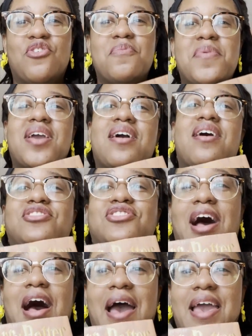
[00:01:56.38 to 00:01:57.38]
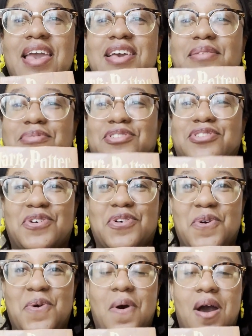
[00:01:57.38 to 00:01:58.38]
oh my gosh, I am
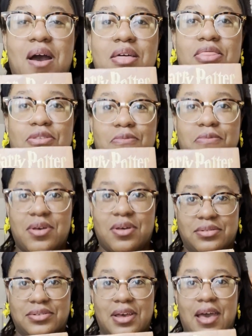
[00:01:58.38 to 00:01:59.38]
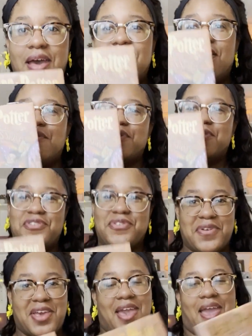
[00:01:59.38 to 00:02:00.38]
so thrilled that we're
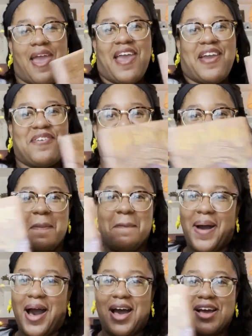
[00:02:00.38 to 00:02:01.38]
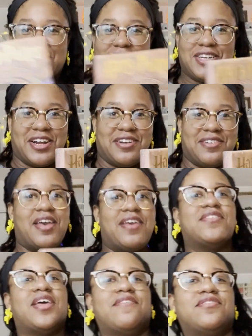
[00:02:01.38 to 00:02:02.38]
doing Harry Potter. I
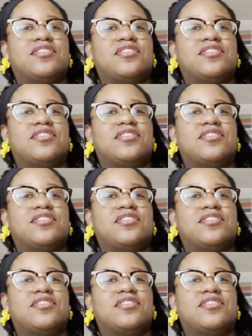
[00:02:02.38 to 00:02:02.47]
even have a